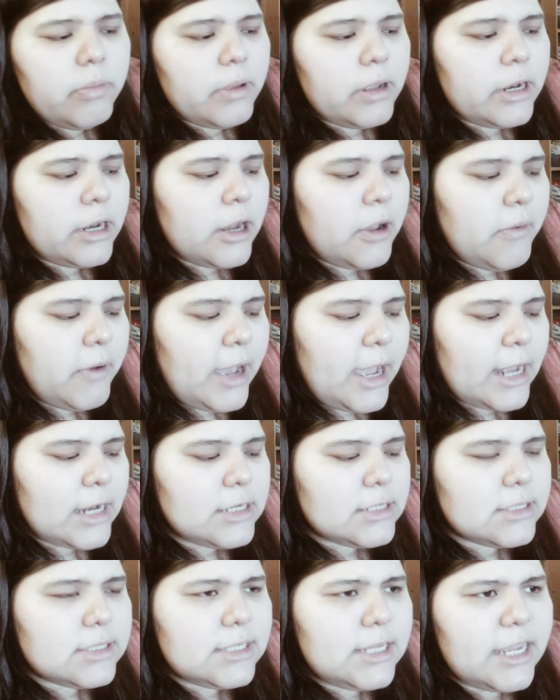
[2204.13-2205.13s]
but no, I had
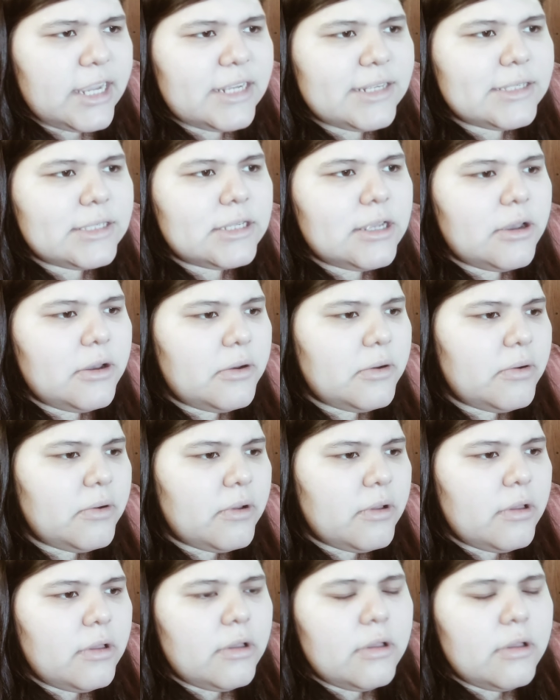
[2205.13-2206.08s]
to stay. So,